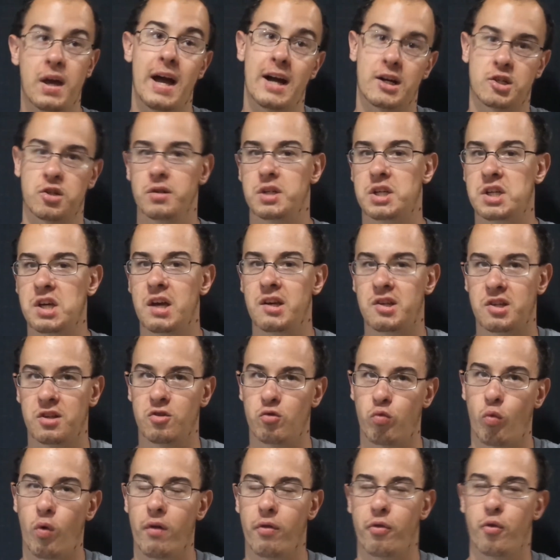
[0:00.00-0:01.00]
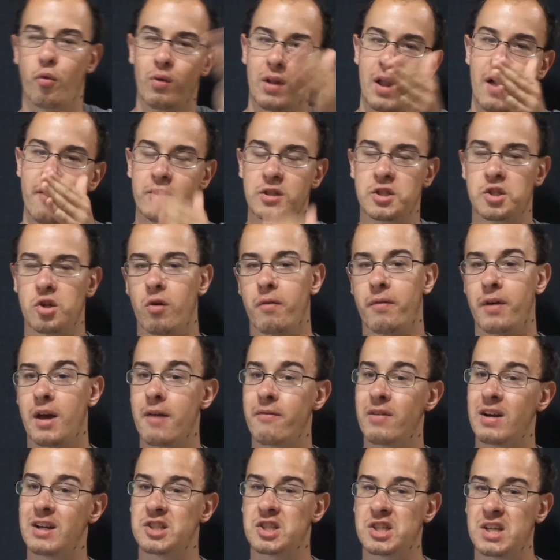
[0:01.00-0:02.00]
actually, Seasons 1 through 11. So if you
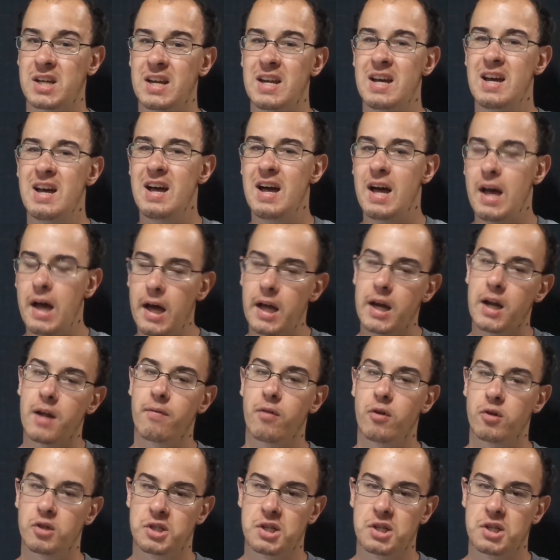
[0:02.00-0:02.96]
have not seen any of those